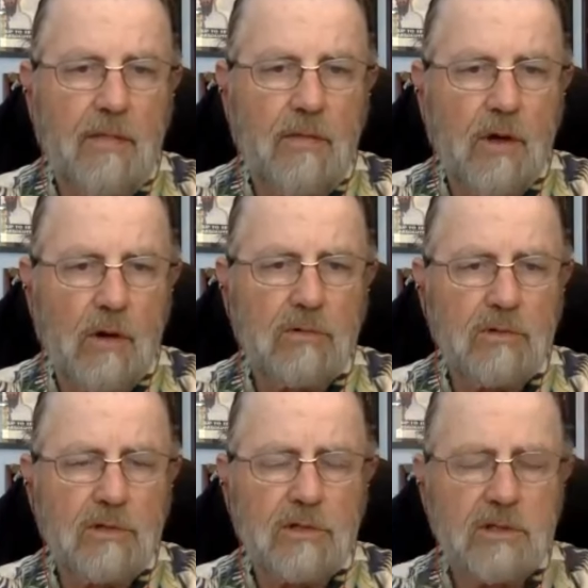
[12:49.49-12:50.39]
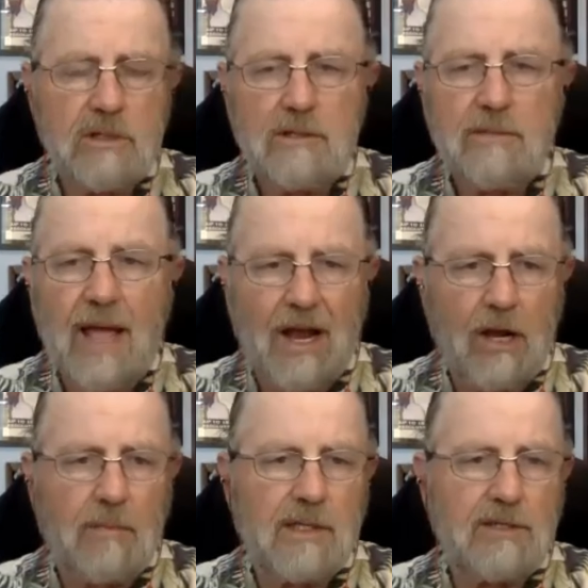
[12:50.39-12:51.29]
Those
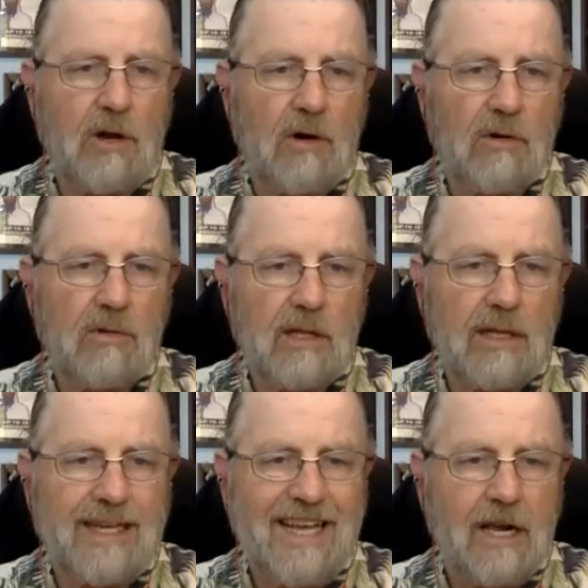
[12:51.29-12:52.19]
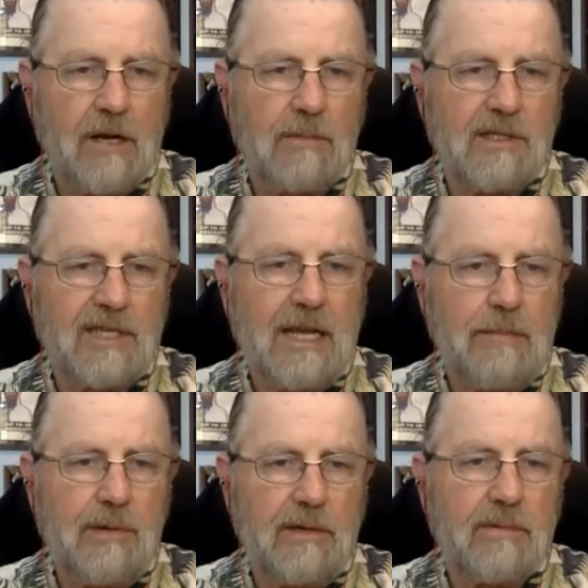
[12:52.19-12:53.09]
elements are the key elements
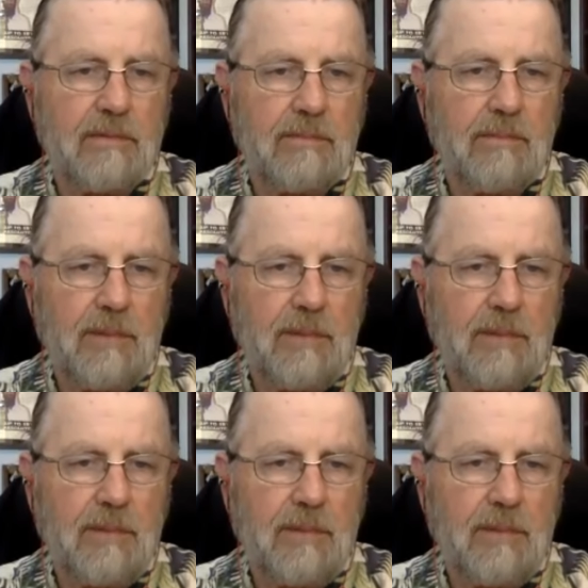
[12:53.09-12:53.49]
keeping